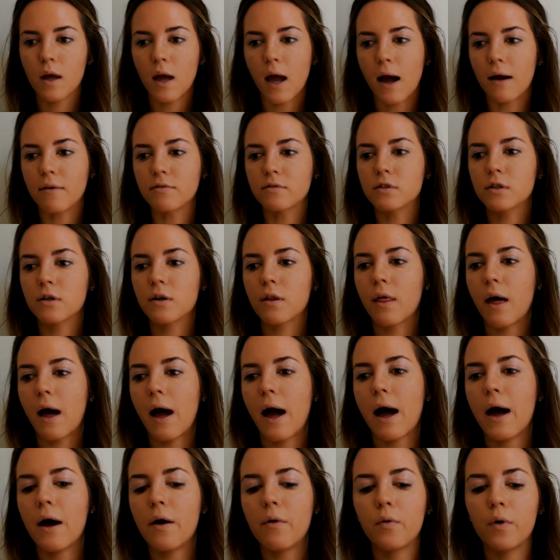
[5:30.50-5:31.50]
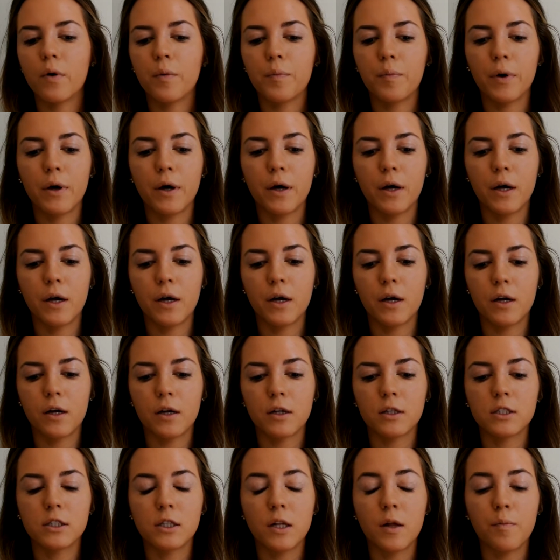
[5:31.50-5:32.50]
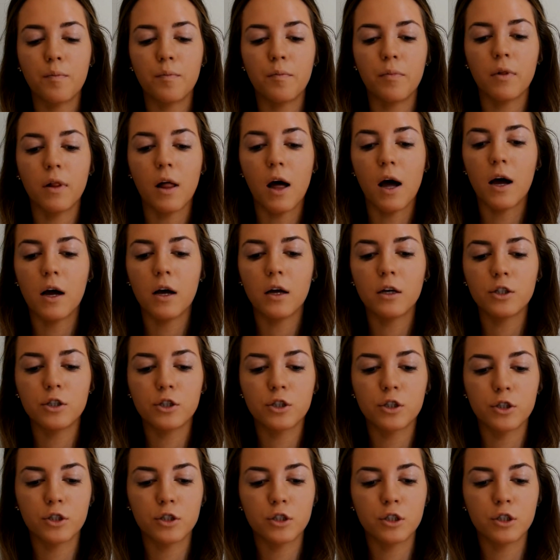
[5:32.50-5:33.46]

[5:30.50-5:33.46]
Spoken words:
After that, we'll put some blush.